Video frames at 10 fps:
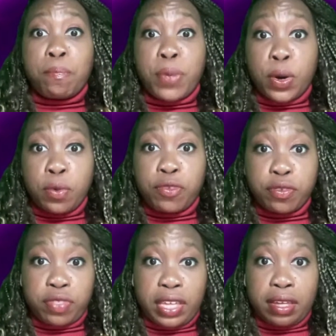Both
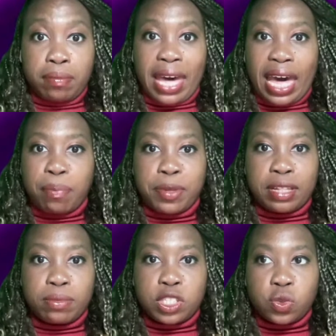of them
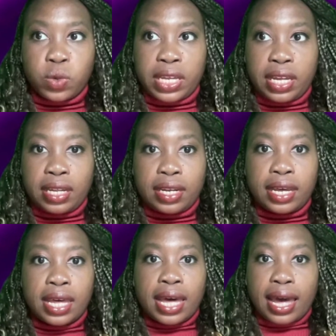happened
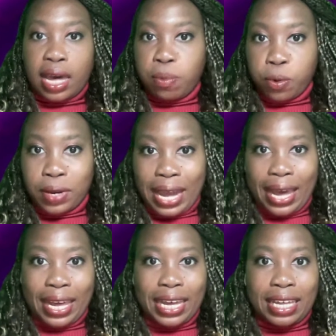between April
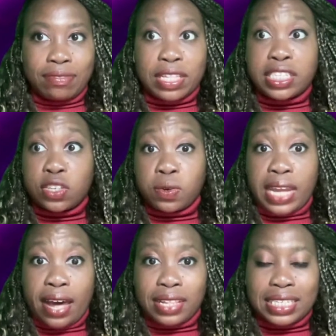9th until
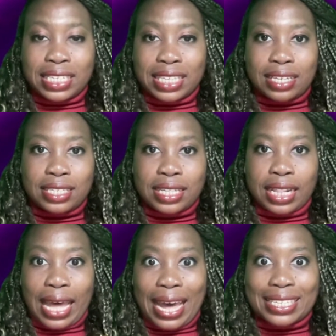now. This is actually the
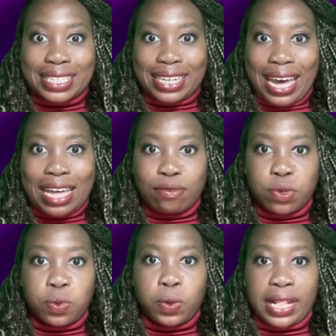last day of
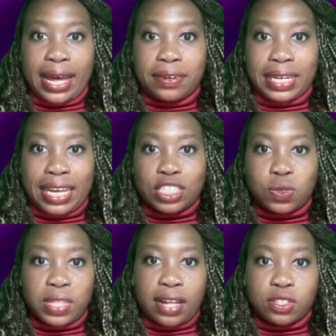Google Cloud Next
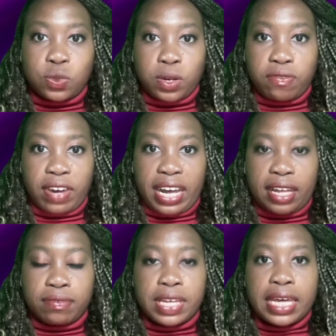
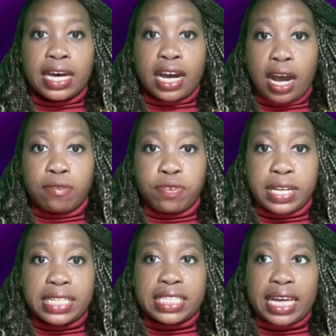2025
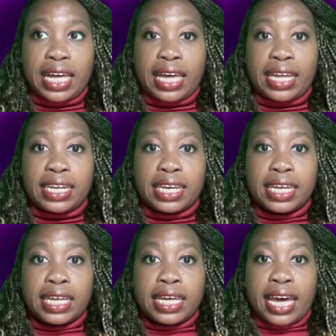conference. And
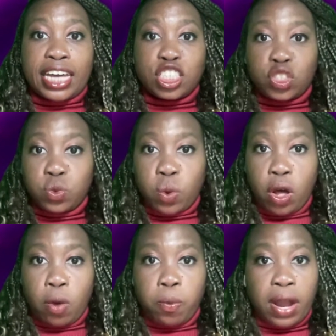as you
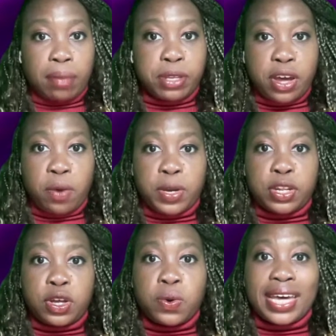all probably
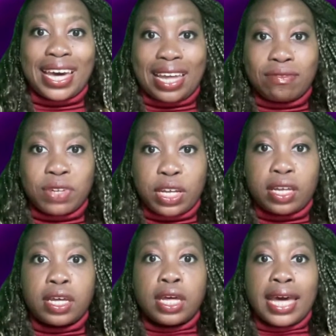already know,
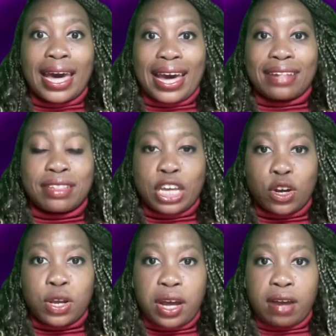Canva had
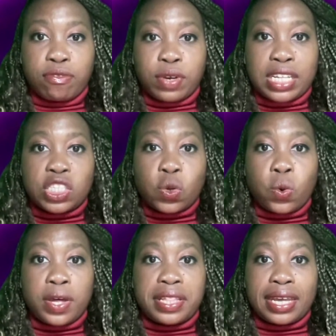their conference
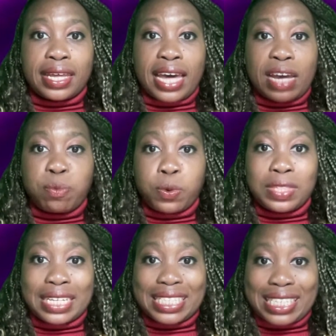on April
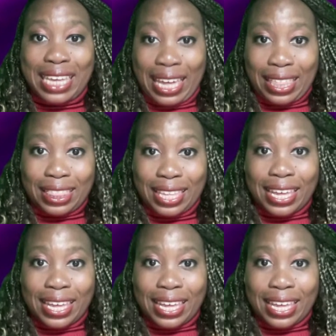the 10th.